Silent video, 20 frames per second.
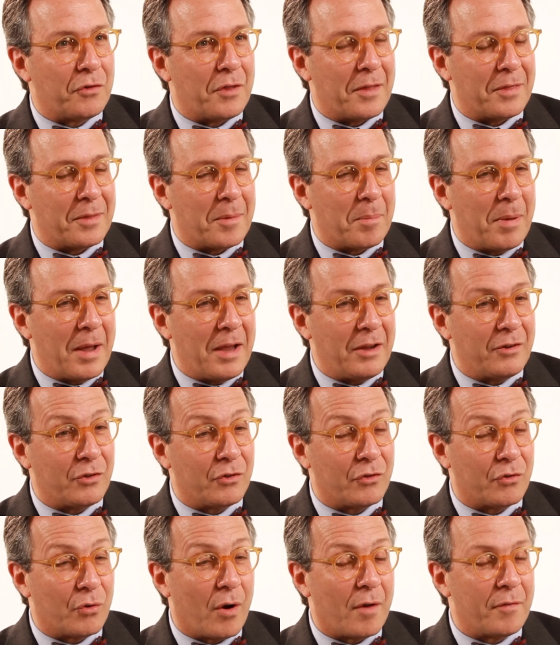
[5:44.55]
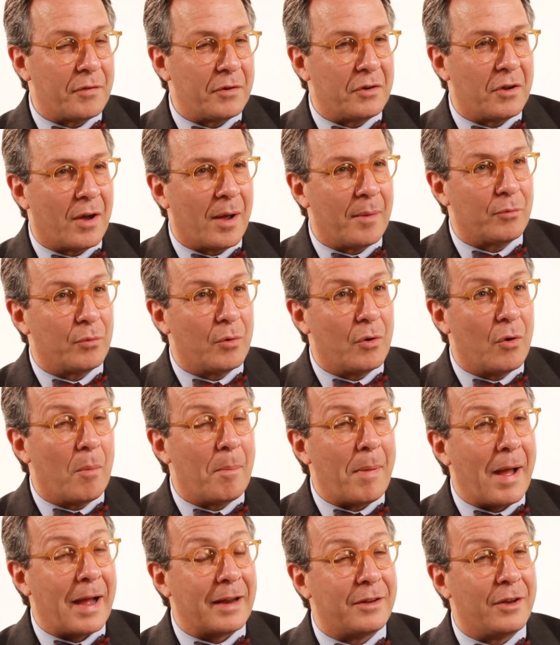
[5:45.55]
that the patients oftentimes will go
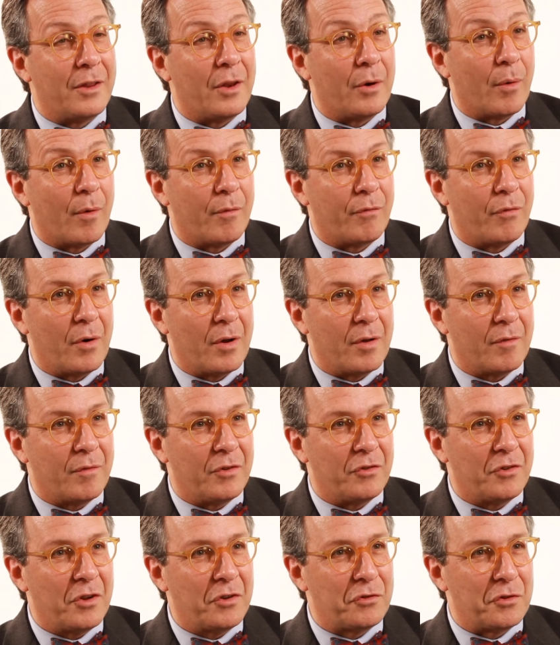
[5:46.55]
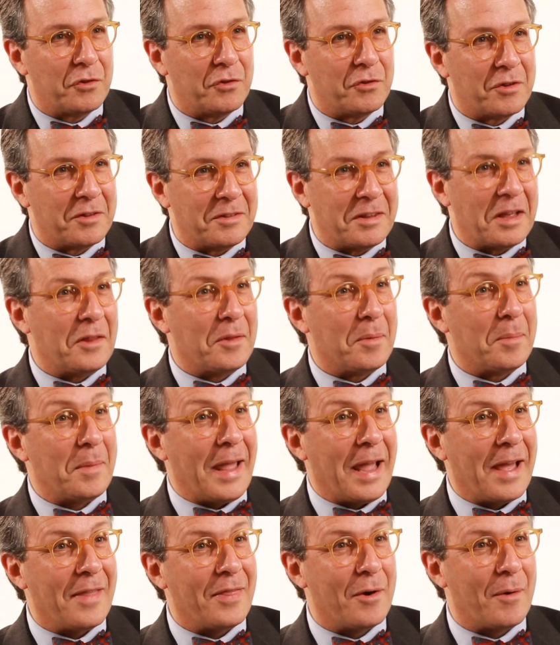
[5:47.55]
back to their referring physicians and tell them they
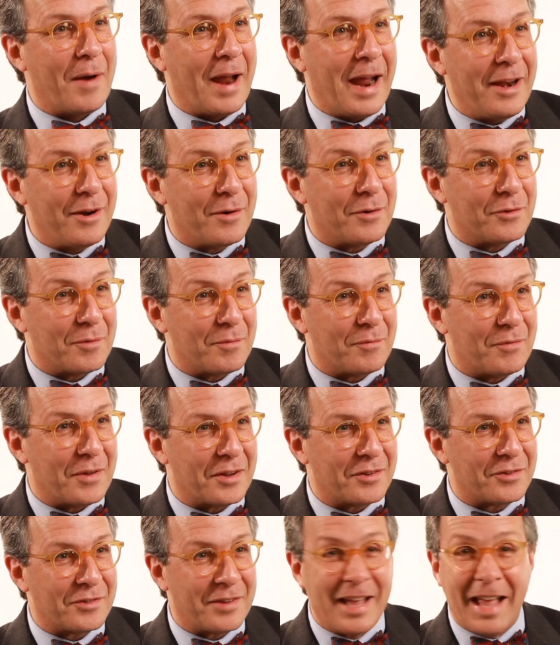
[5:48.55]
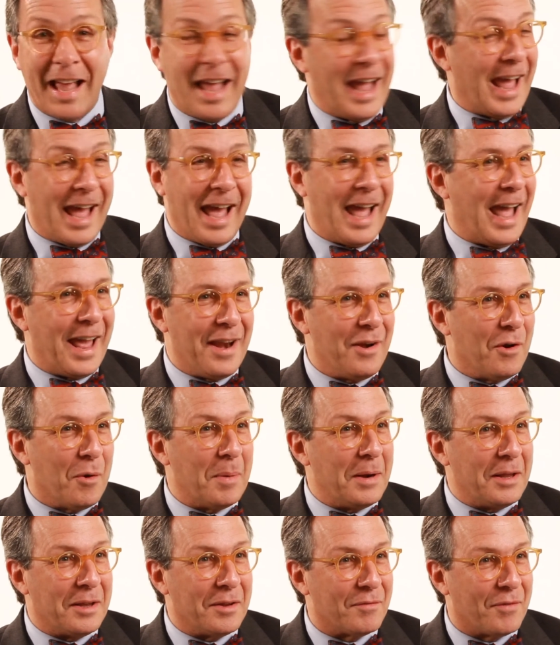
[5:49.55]
had their aneurysm fixed, and
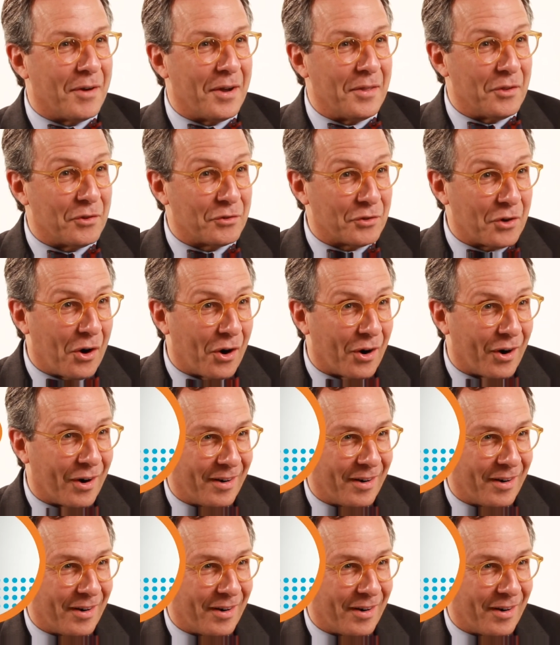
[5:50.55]
nobody can find the scar.